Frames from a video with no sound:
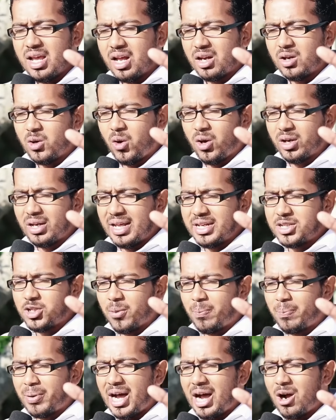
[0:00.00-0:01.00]
Lord, let
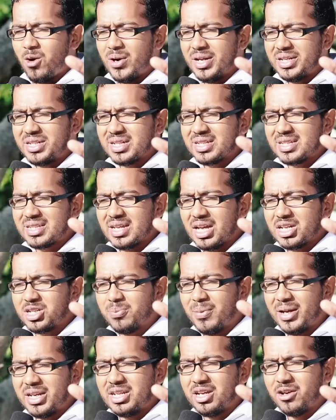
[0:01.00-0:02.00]
your power just
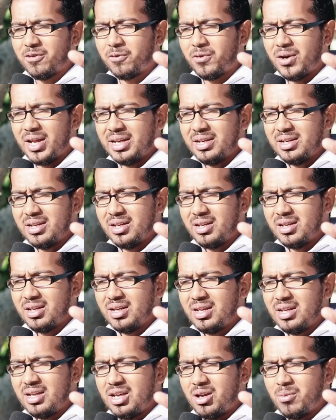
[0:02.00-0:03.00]
touch my dear friend,
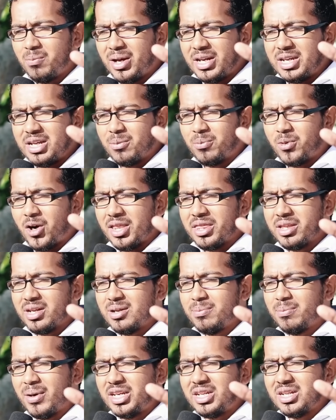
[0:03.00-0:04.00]
my dear
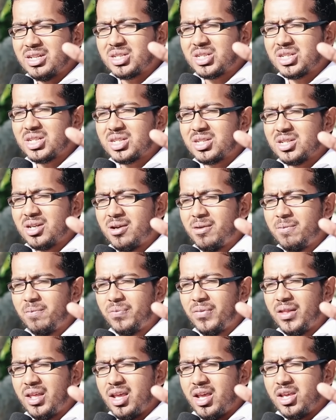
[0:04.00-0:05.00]
brother, my dear sister,
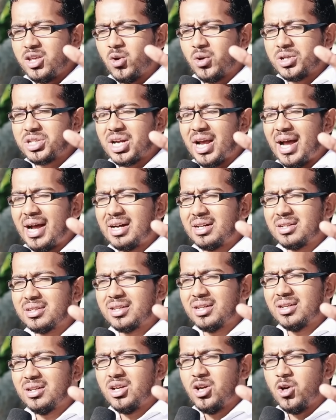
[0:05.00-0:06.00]
your
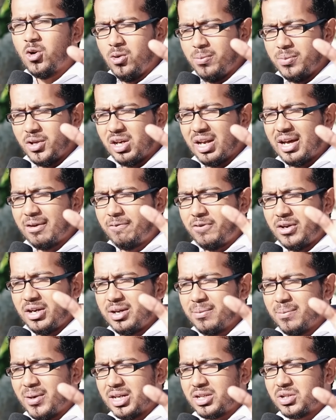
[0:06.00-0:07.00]
child, whom you love
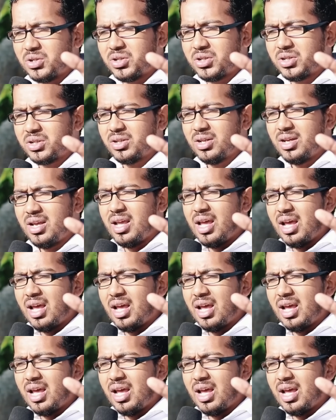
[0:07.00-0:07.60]
very much.